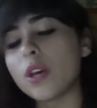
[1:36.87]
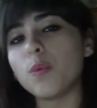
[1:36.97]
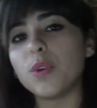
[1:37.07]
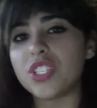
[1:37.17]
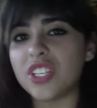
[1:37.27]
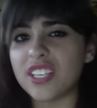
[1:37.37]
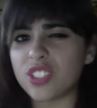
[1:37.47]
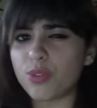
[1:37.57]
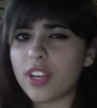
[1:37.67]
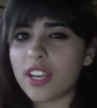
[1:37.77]
which is
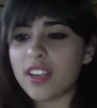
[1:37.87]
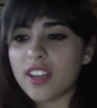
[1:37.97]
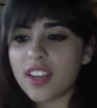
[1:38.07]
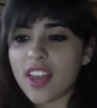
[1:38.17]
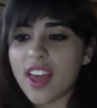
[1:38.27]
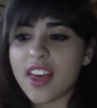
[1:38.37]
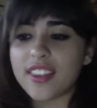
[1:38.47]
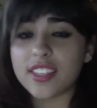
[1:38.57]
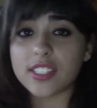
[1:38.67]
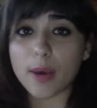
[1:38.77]
reading.
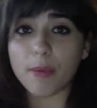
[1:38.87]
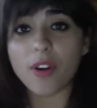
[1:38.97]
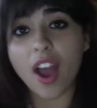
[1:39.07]
This summer,